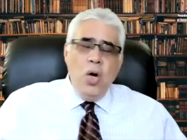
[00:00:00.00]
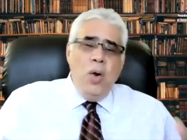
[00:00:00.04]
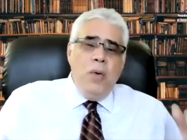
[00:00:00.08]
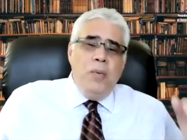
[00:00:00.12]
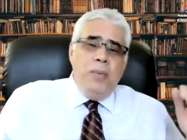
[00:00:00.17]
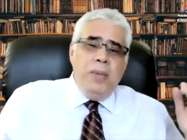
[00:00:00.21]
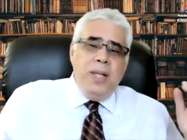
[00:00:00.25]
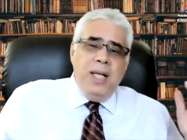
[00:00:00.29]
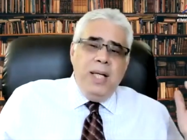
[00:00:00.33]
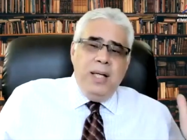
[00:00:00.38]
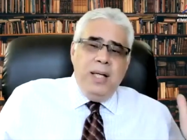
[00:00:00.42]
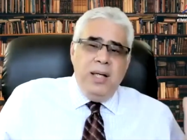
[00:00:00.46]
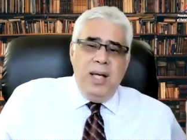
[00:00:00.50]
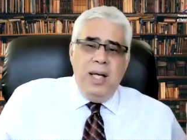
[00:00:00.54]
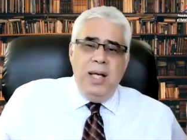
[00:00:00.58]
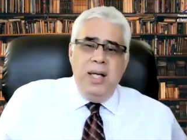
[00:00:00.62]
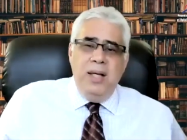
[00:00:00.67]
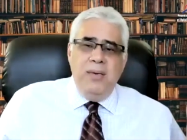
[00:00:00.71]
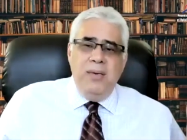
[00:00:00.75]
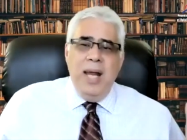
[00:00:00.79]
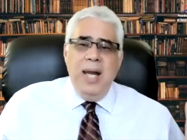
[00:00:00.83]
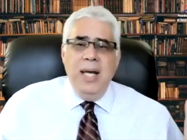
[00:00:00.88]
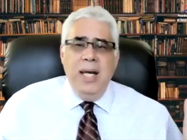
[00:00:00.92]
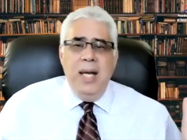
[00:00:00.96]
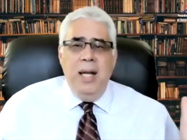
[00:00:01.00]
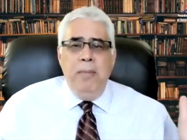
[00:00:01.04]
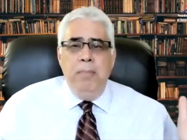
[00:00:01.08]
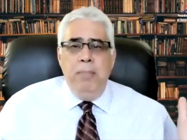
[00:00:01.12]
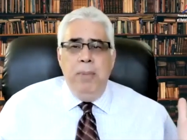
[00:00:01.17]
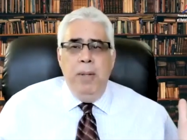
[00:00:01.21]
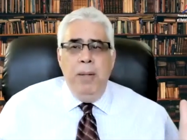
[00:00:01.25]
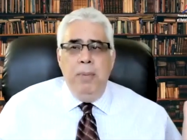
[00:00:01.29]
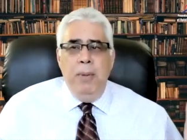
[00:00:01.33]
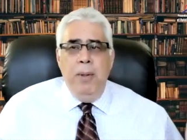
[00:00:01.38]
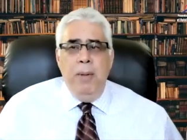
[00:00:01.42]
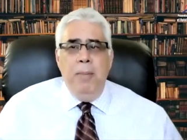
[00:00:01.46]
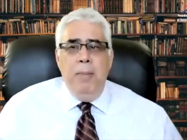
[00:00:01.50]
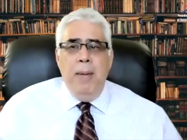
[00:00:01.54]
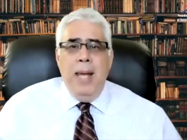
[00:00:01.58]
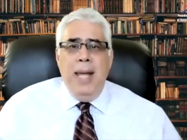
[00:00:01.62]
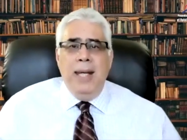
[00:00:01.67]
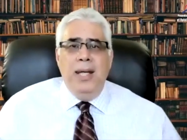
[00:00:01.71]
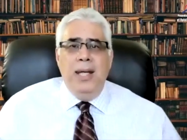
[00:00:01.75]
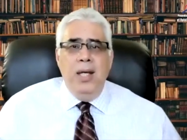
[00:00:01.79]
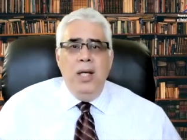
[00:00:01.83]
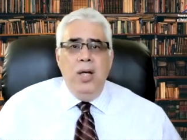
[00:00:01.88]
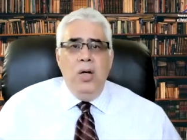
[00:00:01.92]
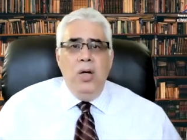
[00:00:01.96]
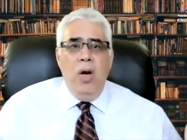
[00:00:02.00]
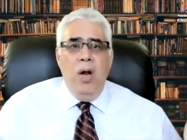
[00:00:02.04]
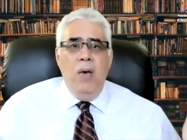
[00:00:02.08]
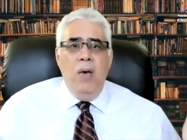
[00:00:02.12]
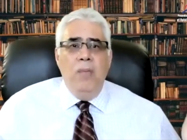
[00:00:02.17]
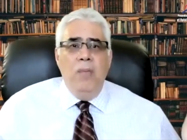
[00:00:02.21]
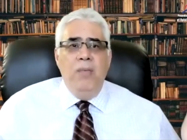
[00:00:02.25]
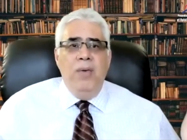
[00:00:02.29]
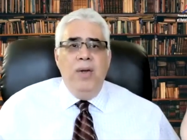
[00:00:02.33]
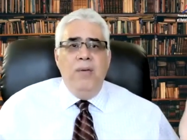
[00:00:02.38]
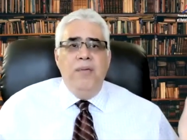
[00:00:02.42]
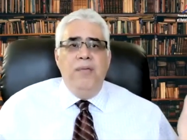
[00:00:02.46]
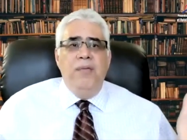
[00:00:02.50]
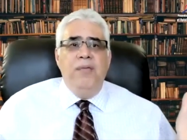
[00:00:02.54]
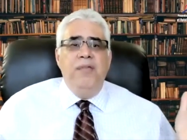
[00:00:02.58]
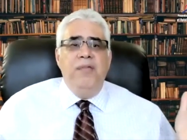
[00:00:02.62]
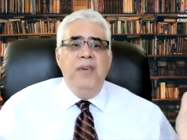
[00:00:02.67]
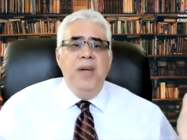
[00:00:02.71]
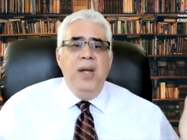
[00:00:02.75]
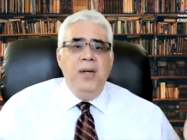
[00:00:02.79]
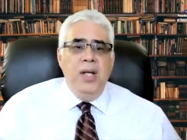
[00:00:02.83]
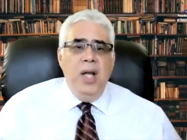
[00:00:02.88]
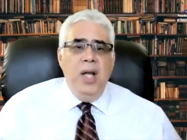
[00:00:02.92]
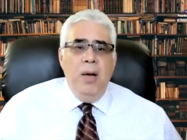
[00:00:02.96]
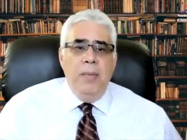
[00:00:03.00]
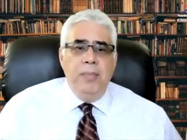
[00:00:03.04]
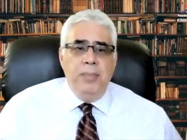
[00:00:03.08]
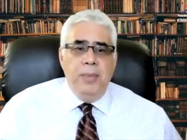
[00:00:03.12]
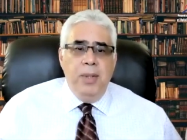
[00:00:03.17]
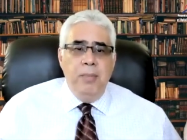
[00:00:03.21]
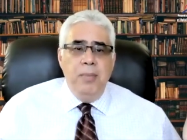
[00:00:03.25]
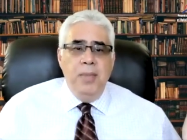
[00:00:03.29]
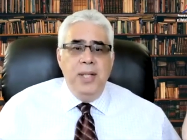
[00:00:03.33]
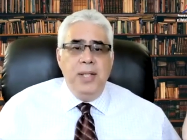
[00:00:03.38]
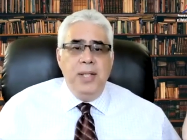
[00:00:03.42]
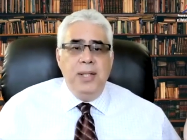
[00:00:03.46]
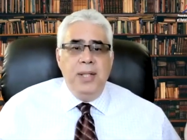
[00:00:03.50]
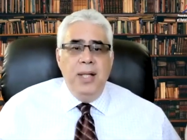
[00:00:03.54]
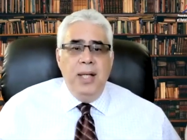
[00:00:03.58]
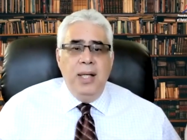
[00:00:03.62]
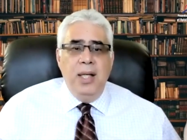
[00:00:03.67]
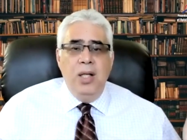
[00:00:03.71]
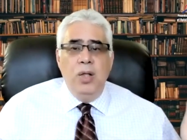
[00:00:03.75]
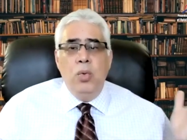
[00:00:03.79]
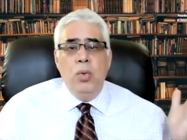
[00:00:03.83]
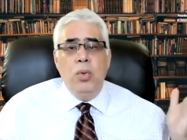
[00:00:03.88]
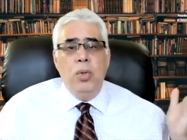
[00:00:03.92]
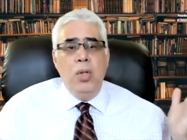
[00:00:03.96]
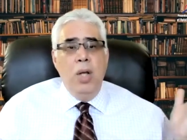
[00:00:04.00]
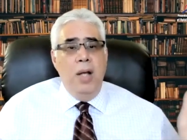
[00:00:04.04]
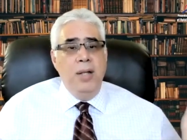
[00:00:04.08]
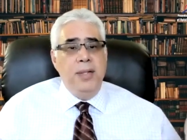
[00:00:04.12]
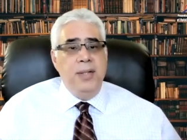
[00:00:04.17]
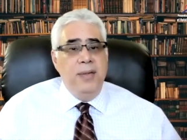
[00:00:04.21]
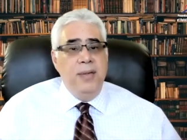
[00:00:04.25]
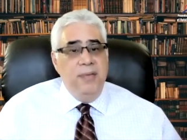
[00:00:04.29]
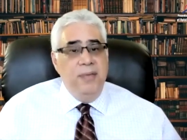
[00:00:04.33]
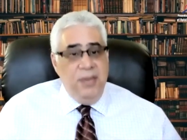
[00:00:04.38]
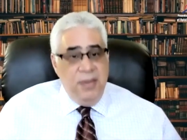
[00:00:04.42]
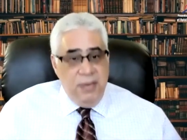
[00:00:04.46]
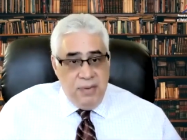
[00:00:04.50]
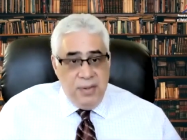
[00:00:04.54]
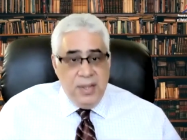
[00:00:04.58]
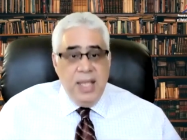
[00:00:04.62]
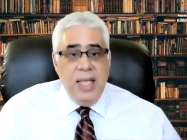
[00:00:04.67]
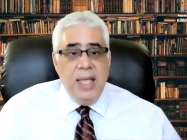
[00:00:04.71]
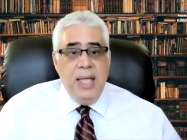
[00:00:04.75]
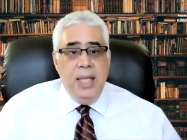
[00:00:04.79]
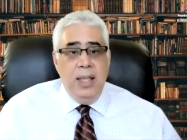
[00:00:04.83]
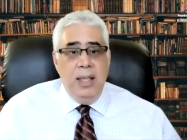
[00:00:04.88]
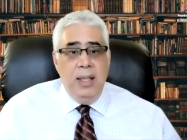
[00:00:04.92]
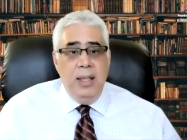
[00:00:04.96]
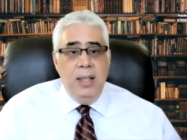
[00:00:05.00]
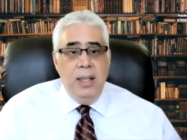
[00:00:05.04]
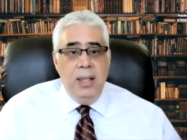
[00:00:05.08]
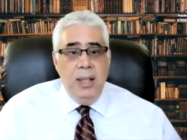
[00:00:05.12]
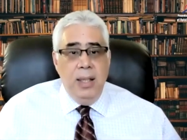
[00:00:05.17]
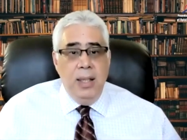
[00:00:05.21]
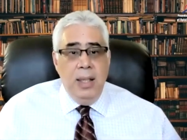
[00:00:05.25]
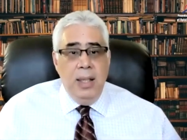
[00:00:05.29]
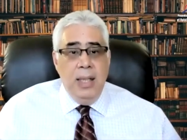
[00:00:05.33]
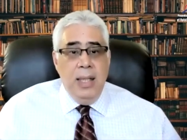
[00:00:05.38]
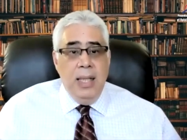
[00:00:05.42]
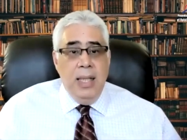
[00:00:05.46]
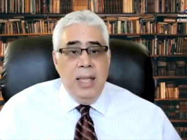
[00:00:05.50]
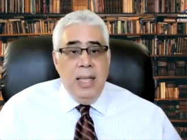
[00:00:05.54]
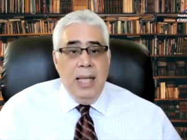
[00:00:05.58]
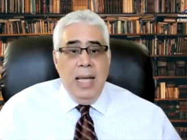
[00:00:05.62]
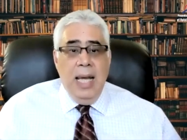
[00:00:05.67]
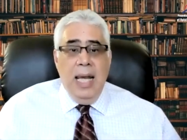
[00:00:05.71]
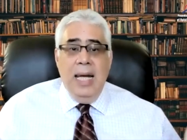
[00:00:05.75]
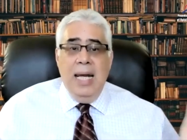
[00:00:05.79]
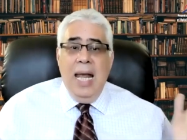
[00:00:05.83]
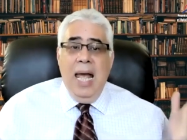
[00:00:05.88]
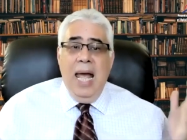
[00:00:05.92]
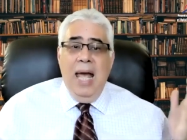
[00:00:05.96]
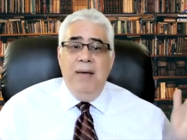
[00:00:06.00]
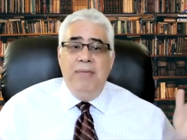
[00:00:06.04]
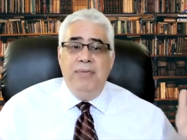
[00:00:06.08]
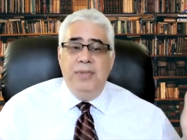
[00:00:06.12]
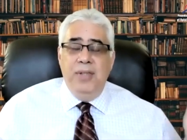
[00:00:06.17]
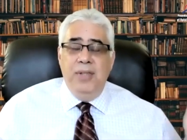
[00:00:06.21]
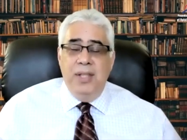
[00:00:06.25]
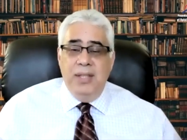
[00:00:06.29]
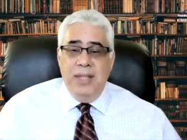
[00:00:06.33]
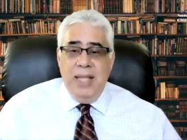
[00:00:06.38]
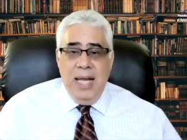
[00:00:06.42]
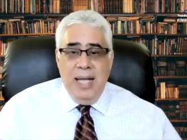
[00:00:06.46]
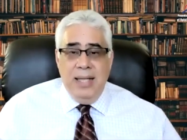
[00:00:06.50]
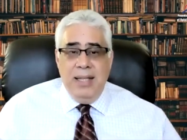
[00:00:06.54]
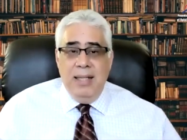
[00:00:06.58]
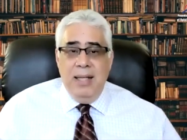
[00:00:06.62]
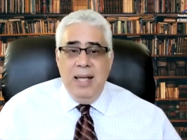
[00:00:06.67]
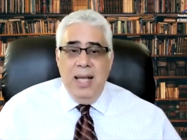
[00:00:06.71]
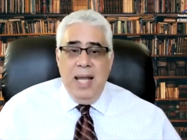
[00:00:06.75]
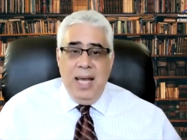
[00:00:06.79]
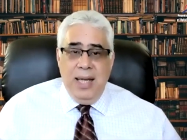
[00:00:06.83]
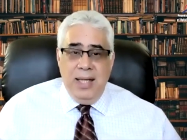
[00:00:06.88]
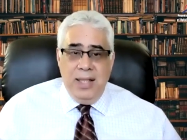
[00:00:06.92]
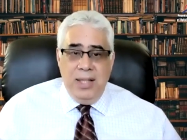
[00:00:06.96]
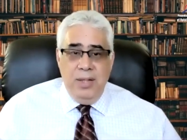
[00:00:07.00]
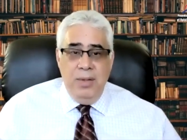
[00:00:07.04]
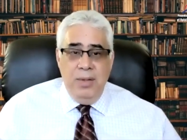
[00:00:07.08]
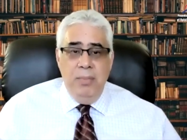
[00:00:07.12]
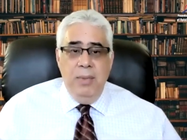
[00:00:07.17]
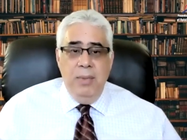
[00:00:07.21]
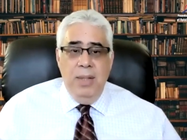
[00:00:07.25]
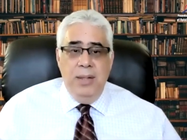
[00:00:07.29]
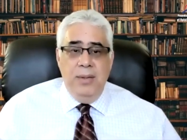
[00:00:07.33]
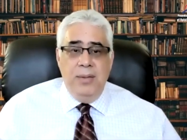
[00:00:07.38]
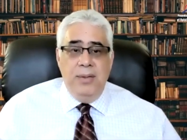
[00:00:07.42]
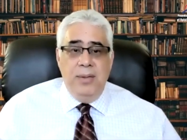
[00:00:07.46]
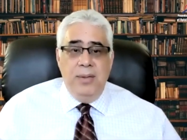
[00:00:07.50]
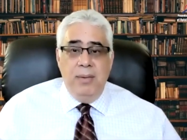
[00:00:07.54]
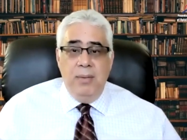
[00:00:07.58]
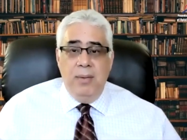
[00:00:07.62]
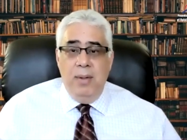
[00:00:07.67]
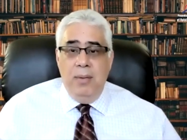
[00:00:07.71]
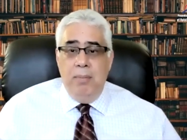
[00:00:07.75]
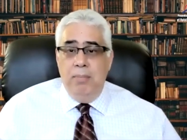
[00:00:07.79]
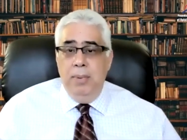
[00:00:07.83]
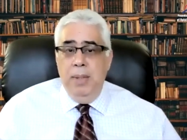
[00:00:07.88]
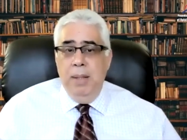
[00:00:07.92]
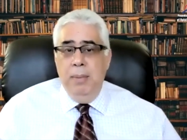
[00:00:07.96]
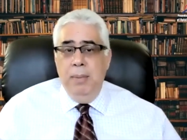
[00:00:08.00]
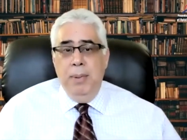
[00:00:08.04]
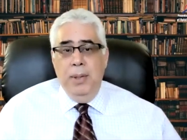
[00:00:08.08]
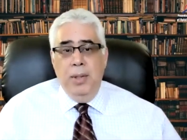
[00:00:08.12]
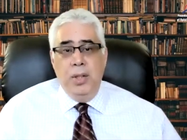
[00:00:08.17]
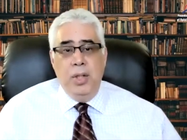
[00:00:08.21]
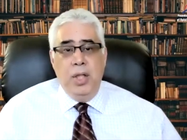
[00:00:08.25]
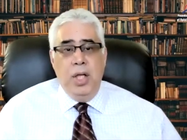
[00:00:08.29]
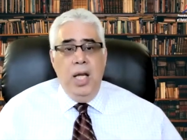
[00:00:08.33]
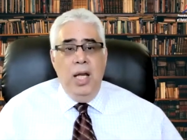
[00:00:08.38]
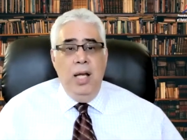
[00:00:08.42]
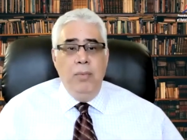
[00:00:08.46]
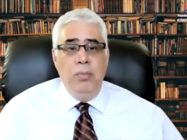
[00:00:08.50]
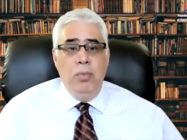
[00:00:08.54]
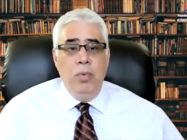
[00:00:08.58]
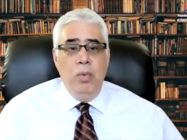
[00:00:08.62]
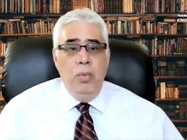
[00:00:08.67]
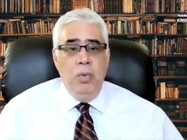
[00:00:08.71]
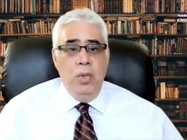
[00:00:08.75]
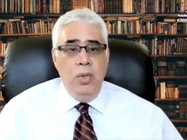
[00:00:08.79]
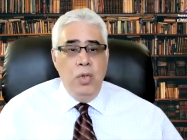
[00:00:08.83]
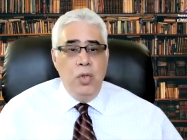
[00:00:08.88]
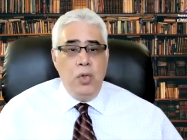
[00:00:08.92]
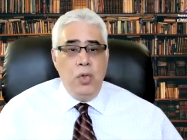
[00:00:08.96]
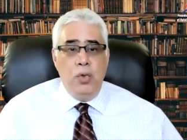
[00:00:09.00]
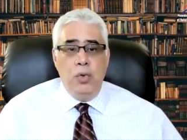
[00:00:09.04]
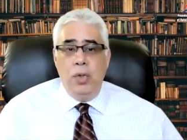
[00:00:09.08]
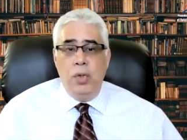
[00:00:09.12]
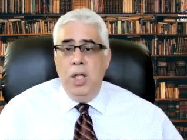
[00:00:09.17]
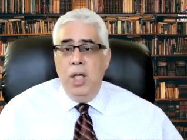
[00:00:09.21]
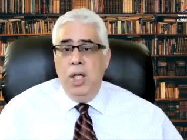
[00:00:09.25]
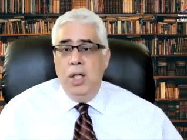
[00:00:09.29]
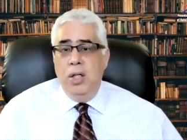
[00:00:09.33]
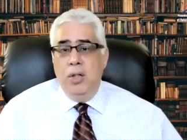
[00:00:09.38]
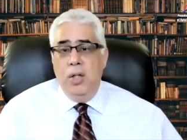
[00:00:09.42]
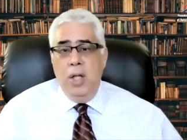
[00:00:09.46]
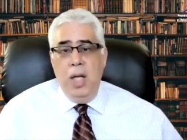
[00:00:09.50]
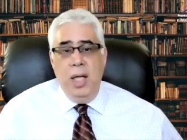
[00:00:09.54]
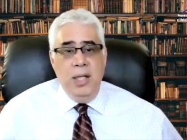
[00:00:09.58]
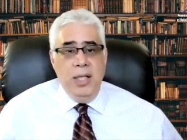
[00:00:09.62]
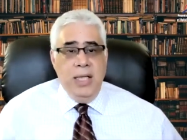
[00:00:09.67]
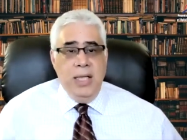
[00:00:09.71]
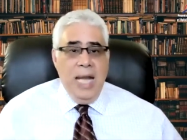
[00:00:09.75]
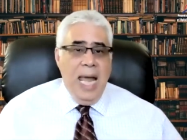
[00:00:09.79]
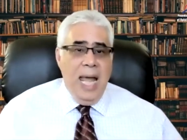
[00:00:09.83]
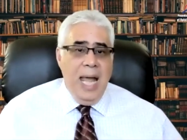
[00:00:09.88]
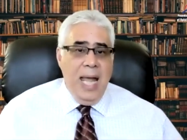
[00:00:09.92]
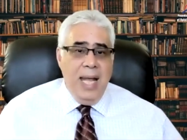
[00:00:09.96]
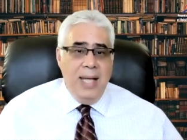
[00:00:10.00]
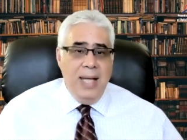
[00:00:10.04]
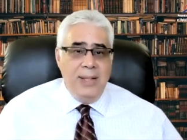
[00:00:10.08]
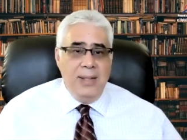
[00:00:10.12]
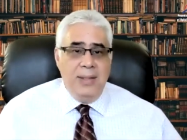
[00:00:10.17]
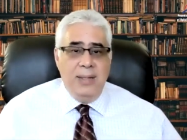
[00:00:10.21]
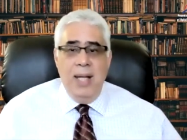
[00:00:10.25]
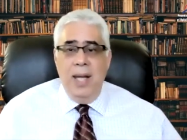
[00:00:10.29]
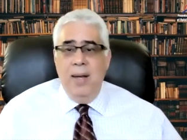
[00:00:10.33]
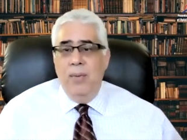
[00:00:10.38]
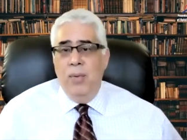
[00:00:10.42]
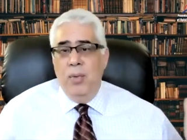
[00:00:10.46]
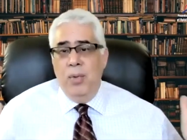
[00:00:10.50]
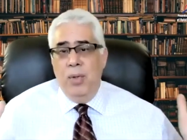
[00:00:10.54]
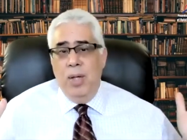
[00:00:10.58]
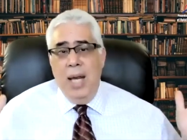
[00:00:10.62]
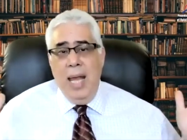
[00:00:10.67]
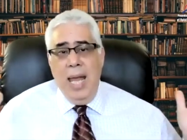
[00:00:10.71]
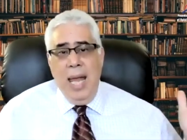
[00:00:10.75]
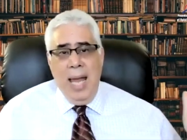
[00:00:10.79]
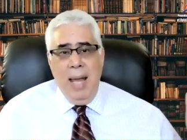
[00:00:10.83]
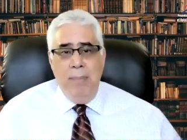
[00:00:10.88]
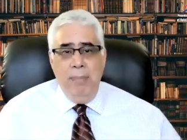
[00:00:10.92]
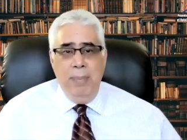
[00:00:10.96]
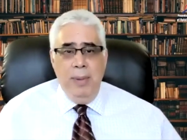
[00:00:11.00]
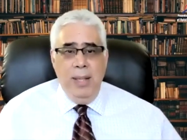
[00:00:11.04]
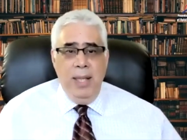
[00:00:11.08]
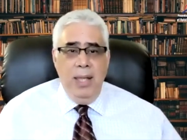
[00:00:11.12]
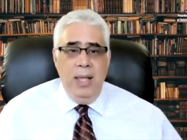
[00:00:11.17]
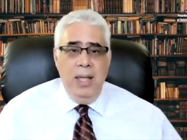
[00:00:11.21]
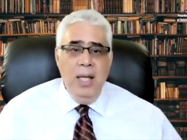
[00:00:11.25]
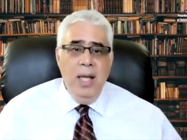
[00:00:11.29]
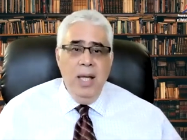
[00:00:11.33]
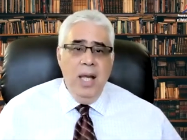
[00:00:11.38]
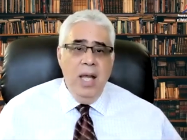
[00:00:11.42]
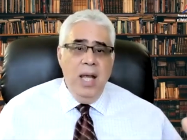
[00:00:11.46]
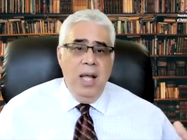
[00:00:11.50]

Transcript: know, Iranian people back in Iran were very optimistic in 2015. And after that agreement, uh, people came to the street, they danced, they were happy.